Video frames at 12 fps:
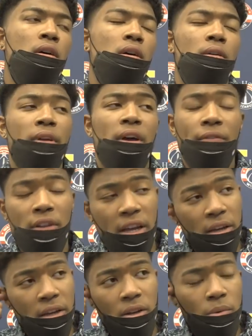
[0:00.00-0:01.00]
No, I feel
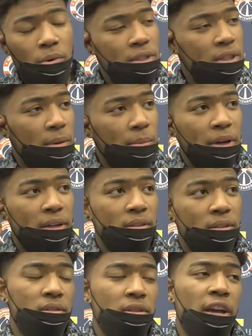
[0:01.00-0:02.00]
like, you know, we start playing
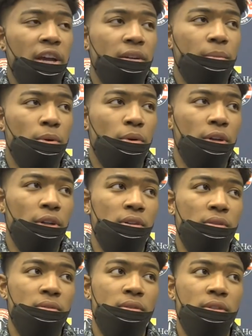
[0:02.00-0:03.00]
together more, you
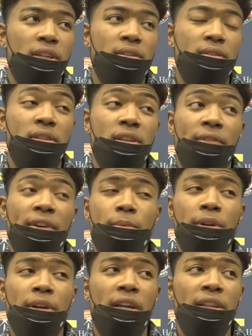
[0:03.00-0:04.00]
know, and
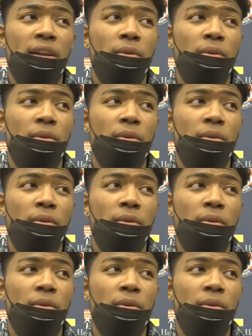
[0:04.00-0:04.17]
defensively, I